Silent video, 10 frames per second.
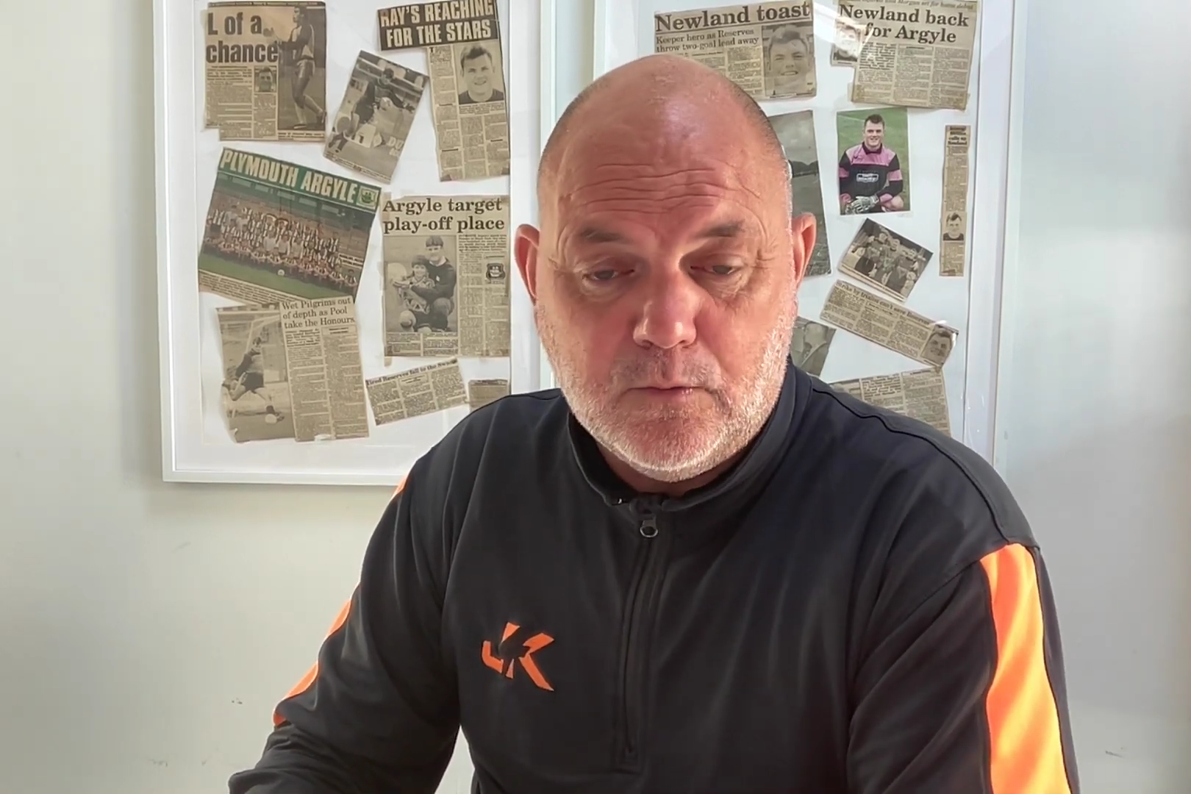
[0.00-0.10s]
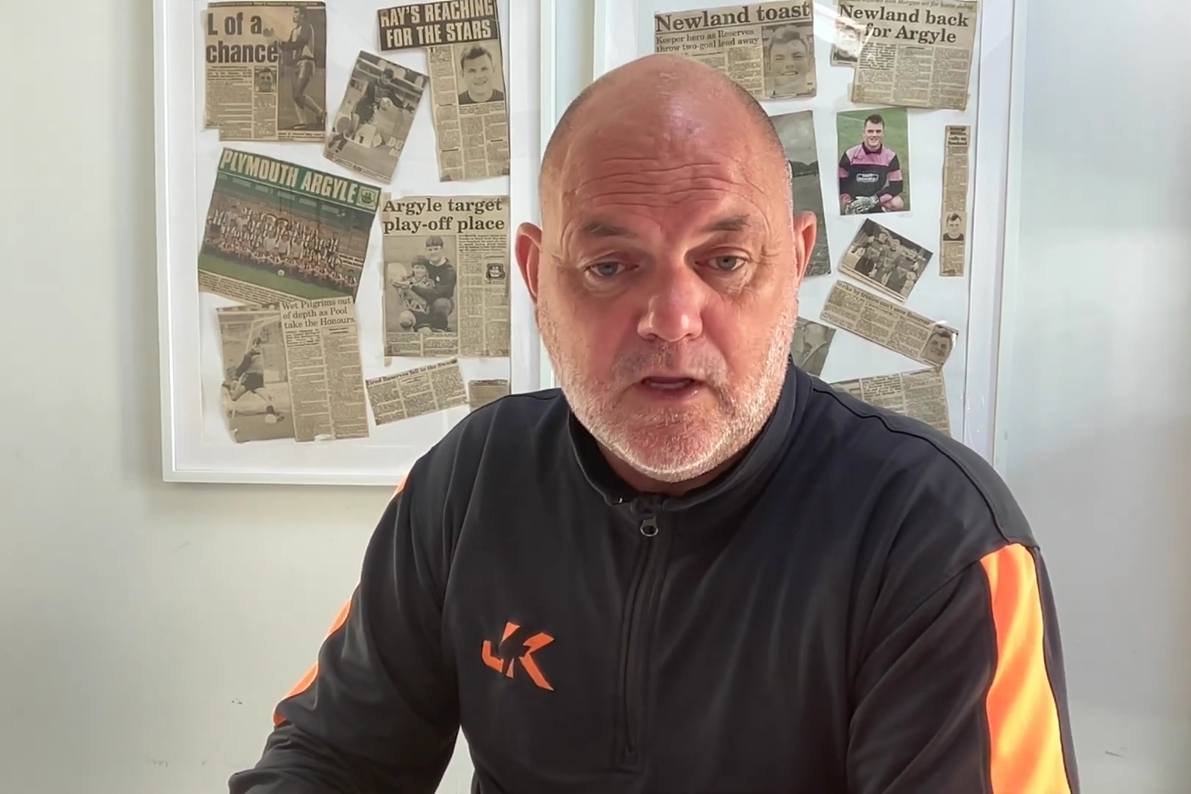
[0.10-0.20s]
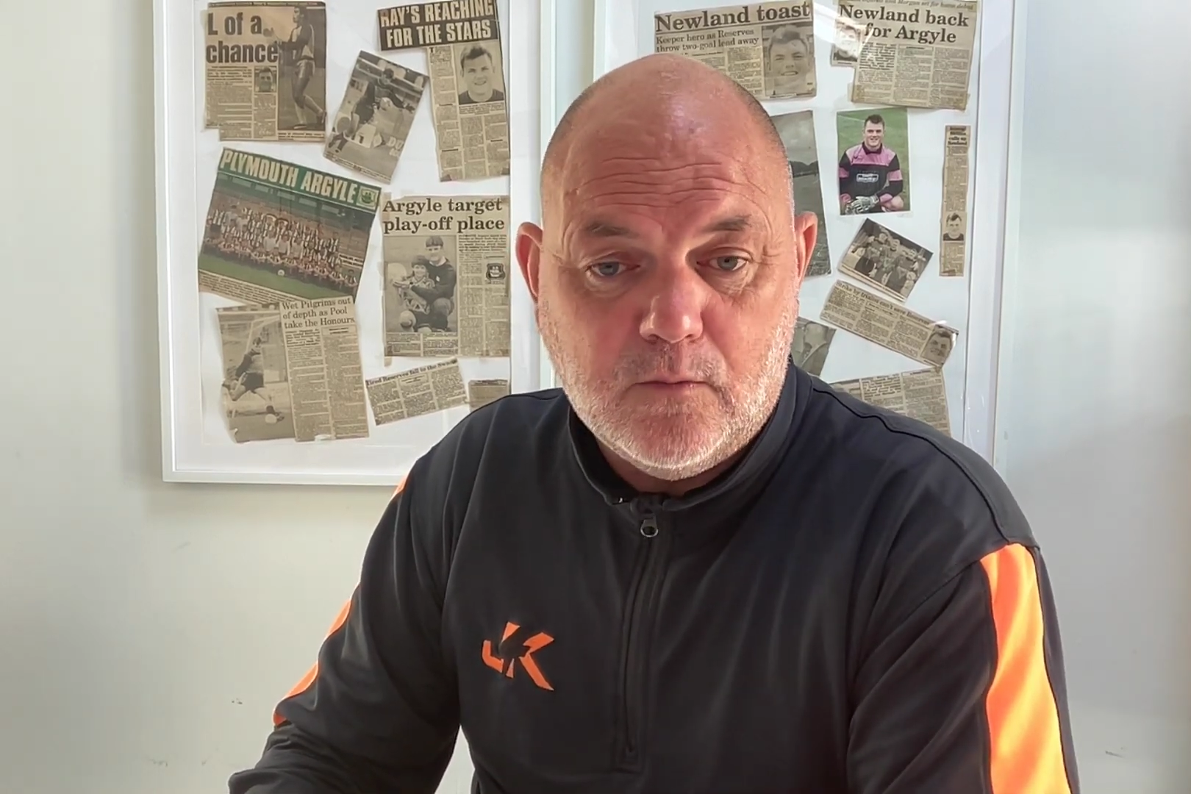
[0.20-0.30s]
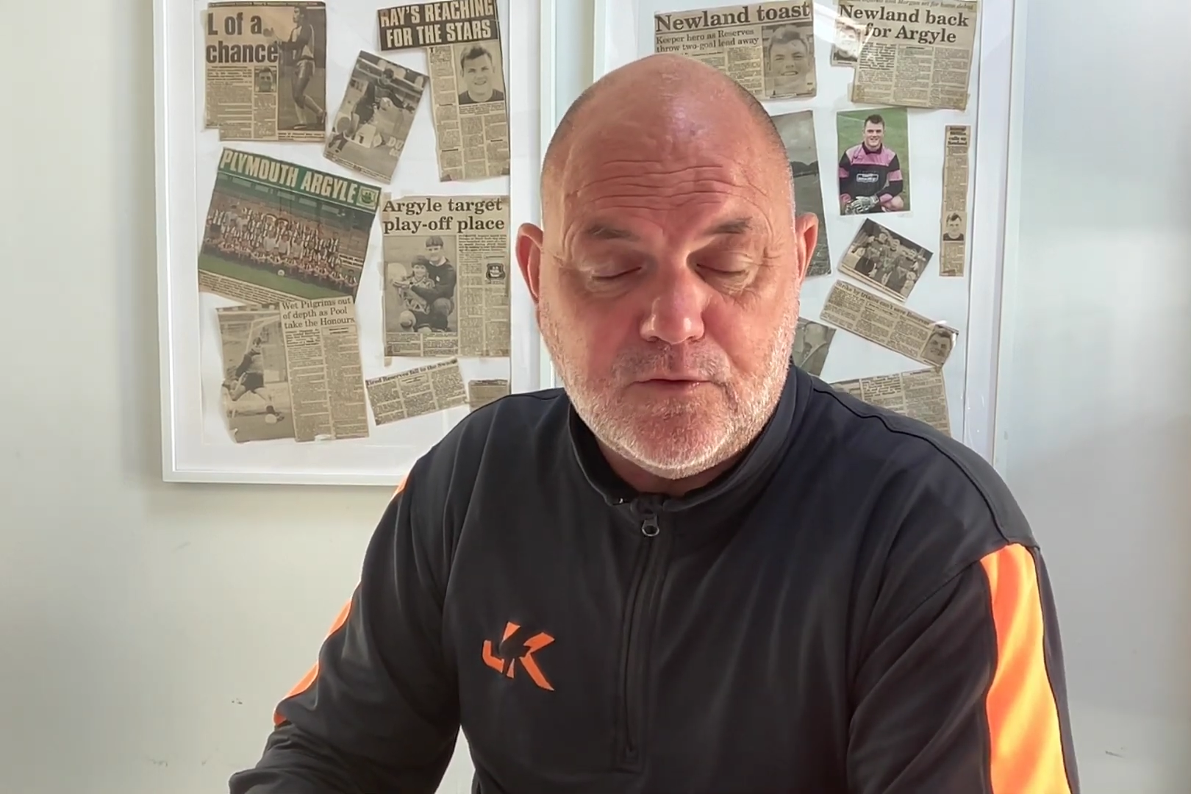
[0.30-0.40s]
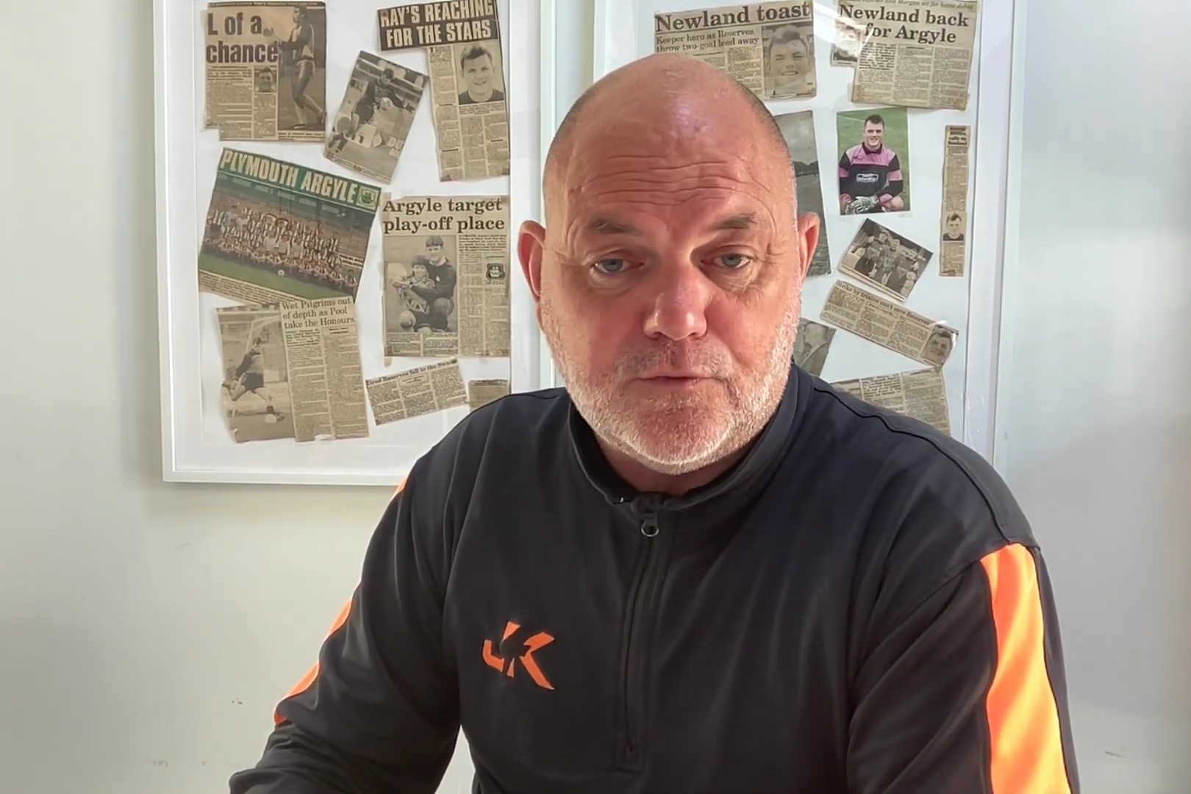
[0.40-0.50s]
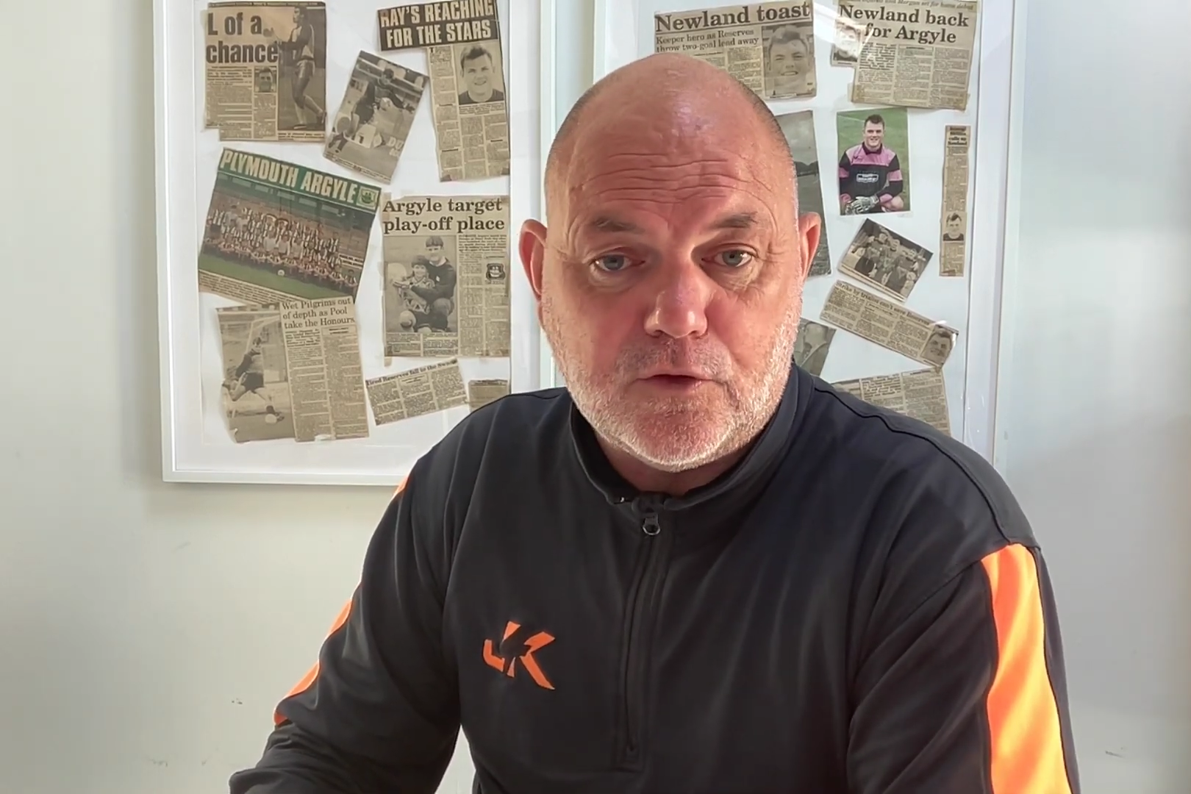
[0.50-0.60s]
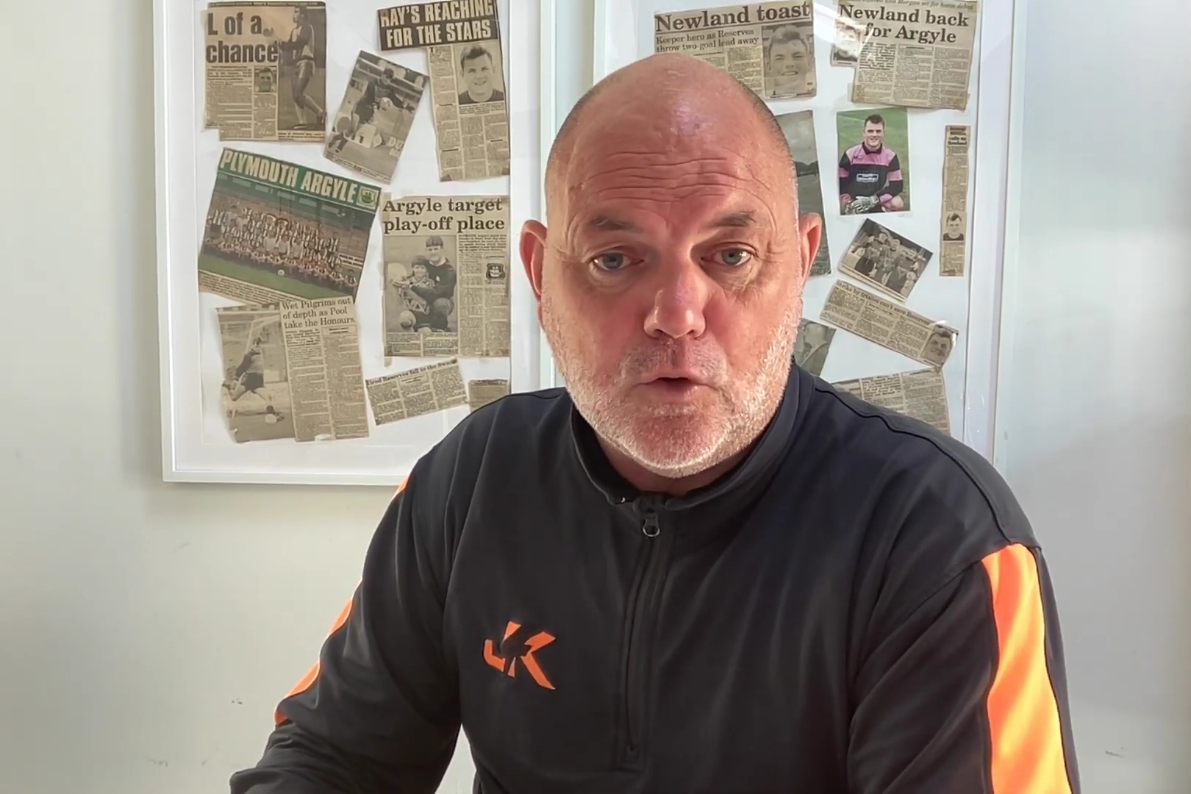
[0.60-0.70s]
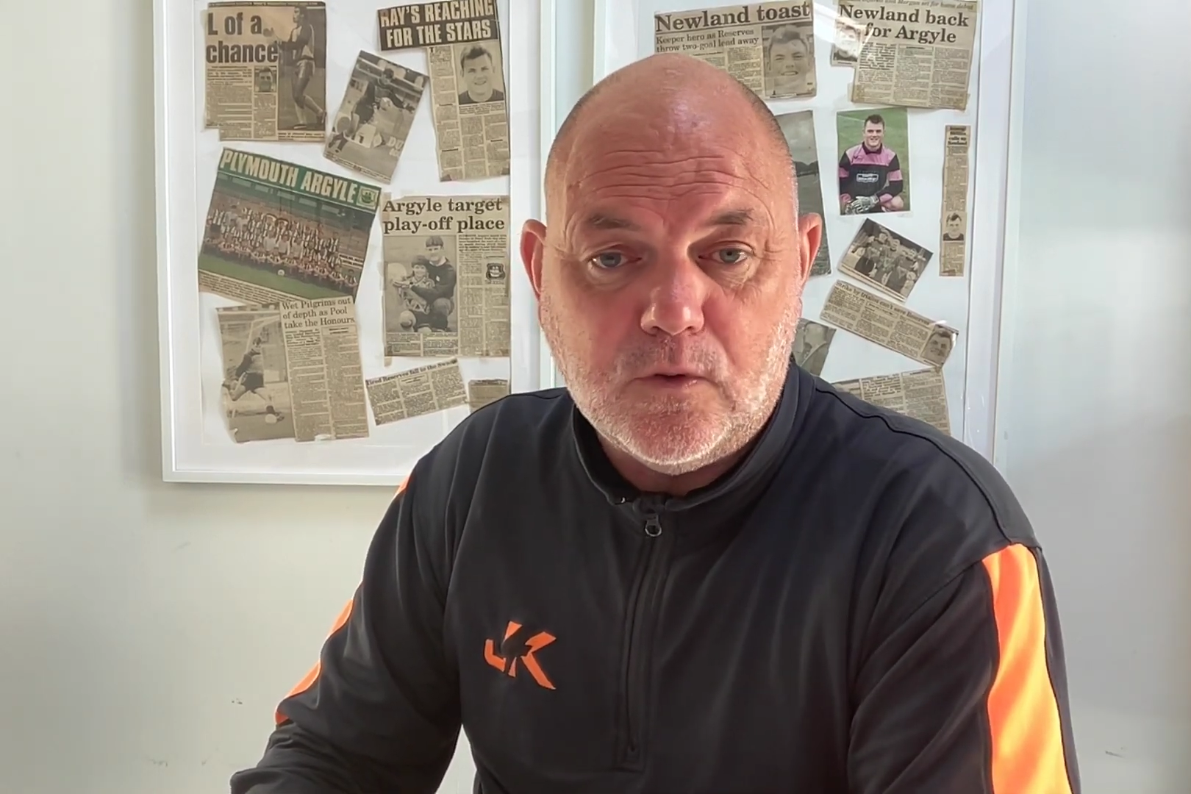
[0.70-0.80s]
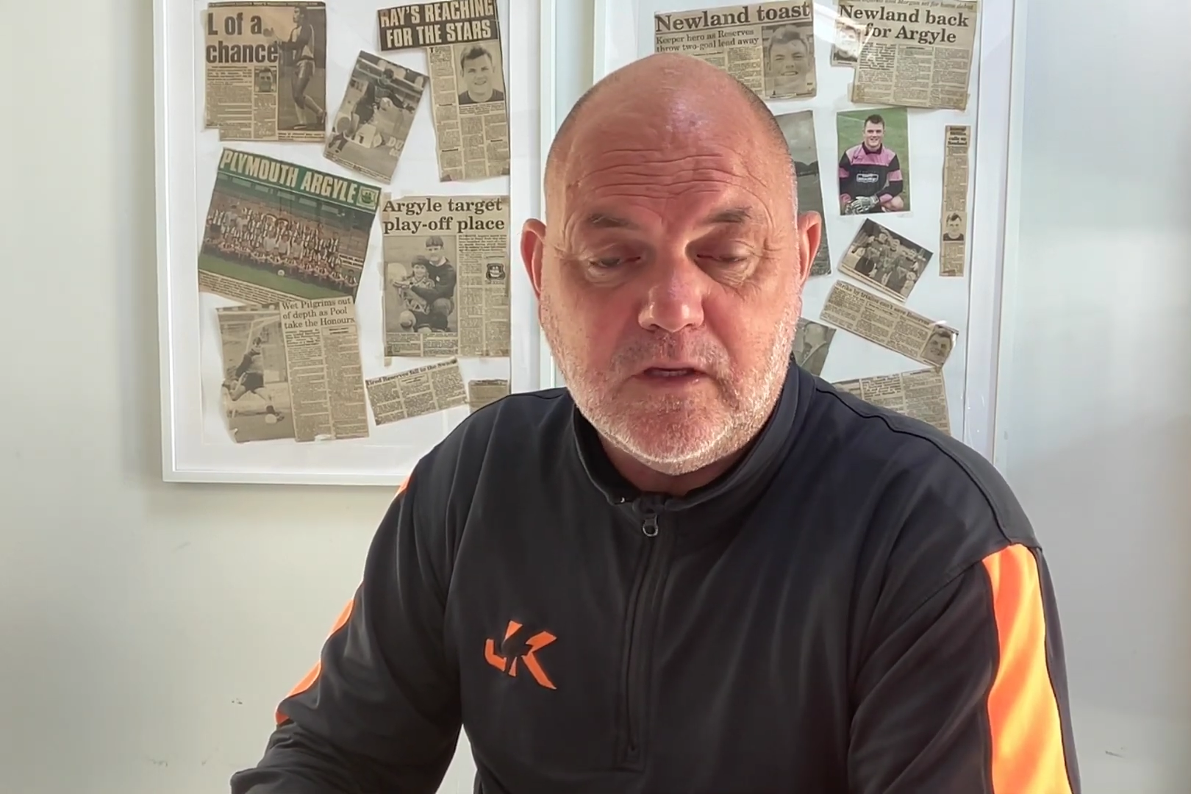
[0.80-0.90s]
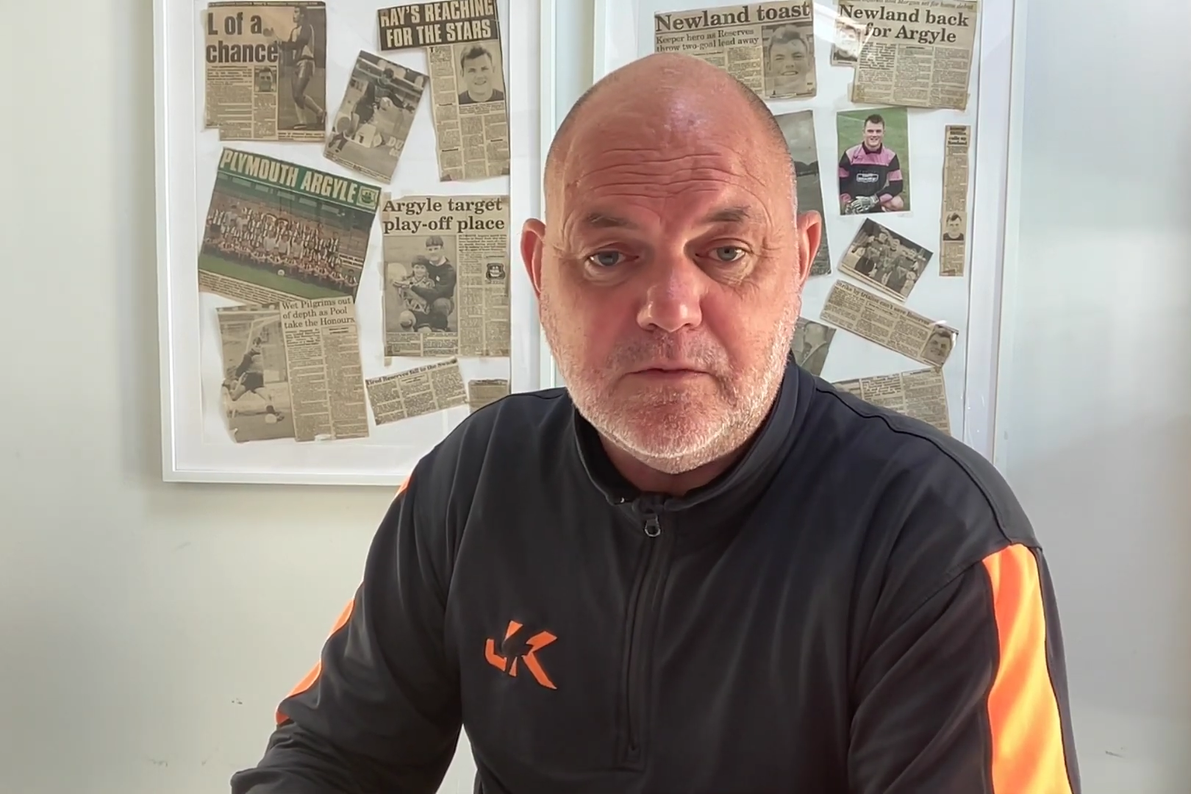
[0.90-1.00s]
with other
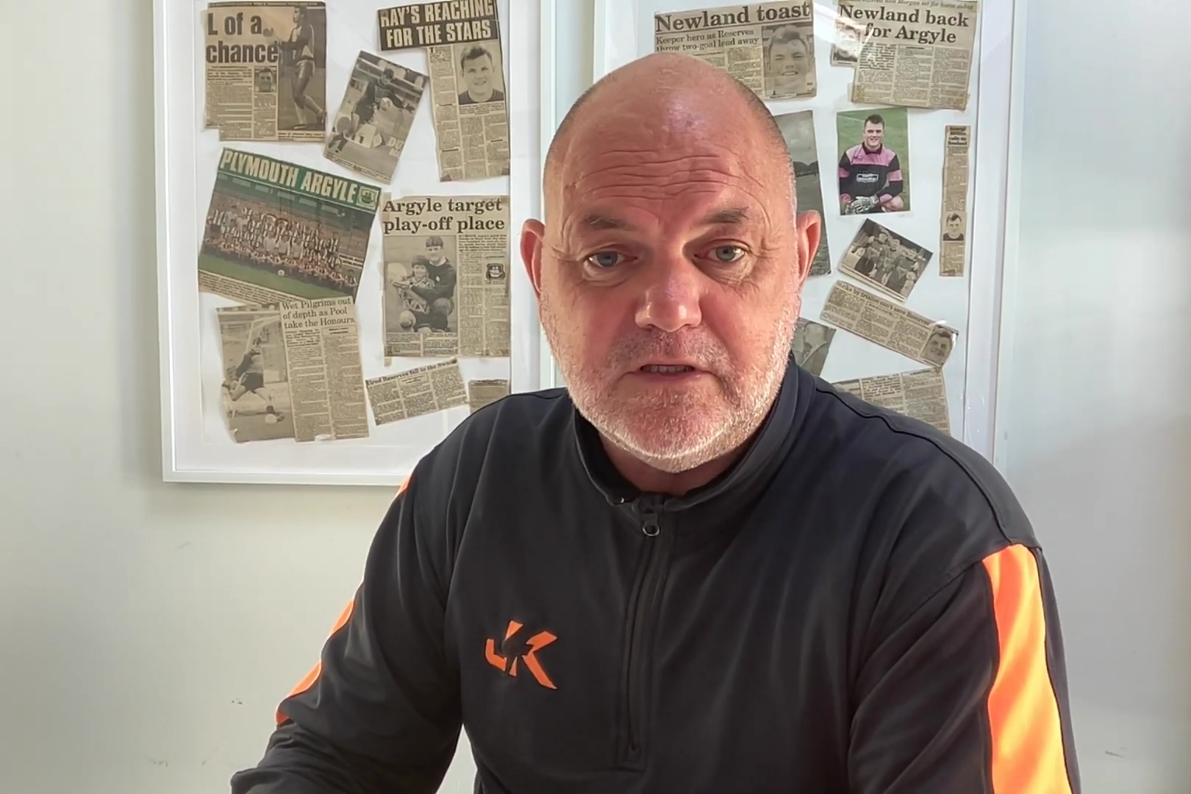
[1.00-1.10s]
goalkeepers